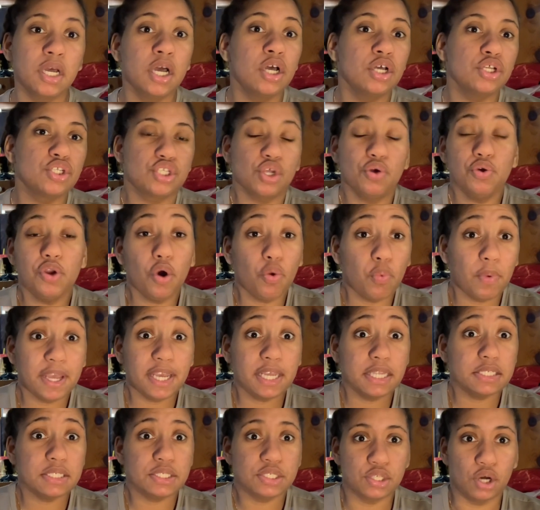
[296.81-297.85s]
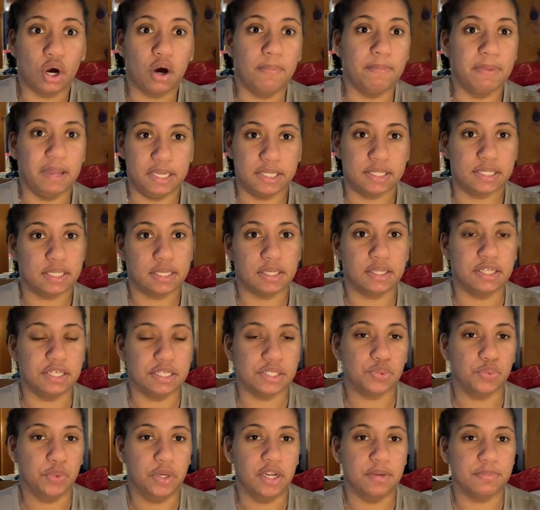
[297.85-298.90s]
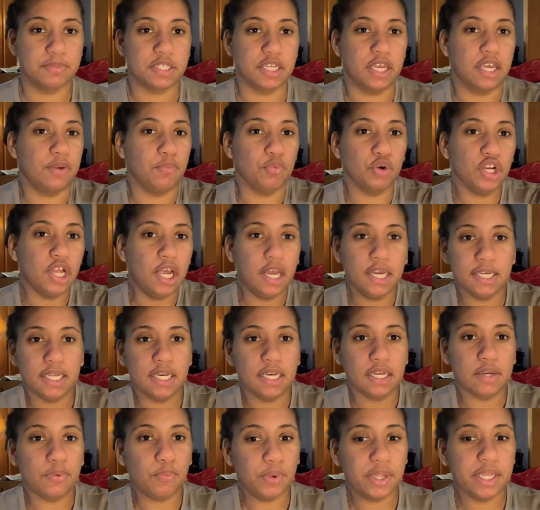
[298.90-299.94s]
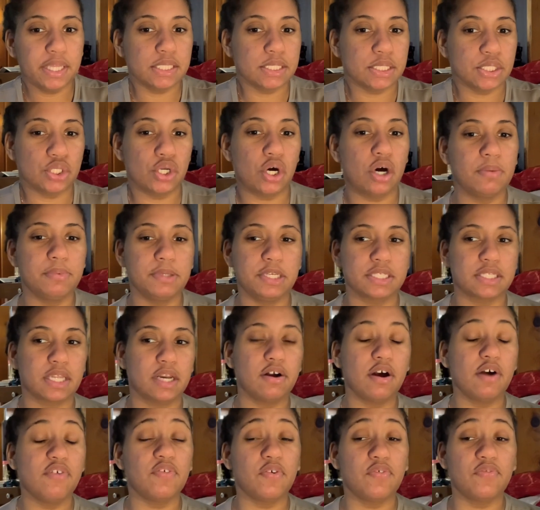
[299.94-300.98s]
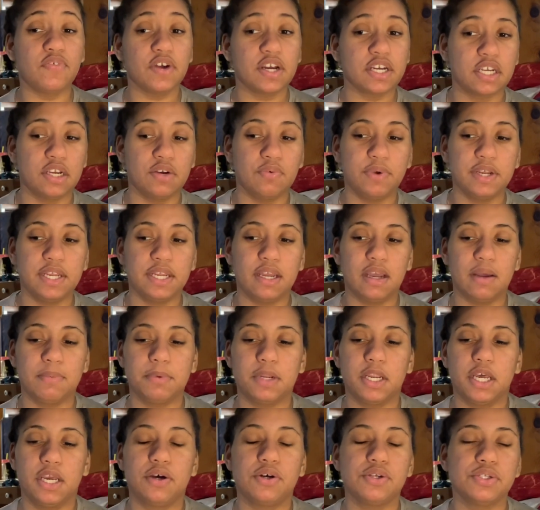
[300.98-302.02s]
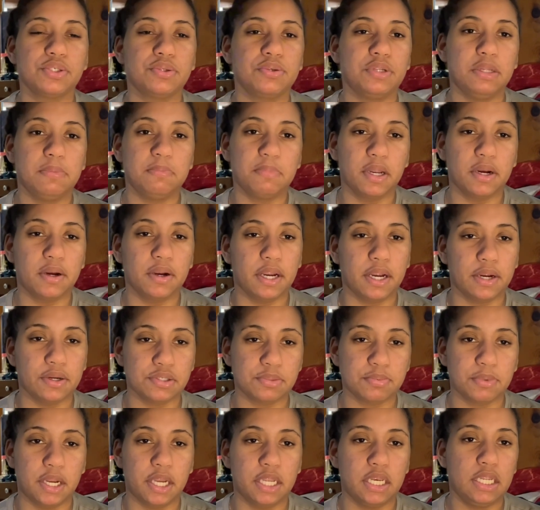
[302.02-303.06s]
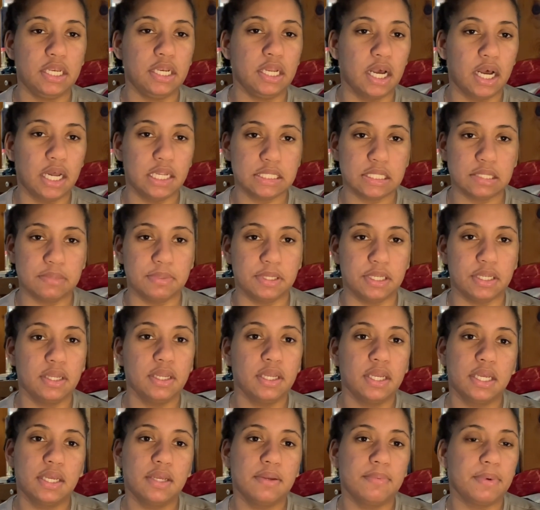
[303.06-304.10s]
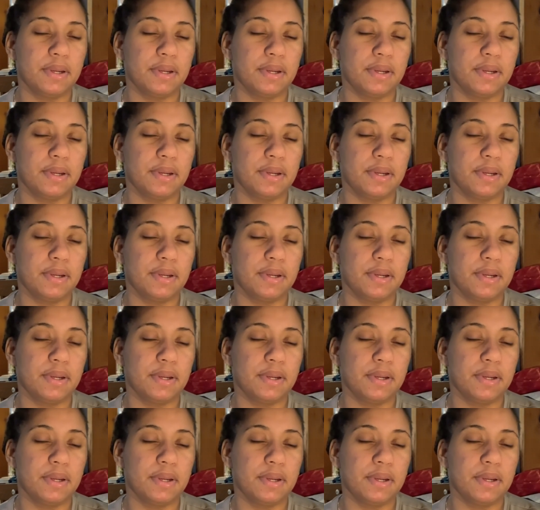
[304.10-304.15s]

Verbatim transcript: So no wig install basically is what I'm saying. We're not getting a wig install because I don't have a fucking wig cap and I also need better hairspray. I need Got2b.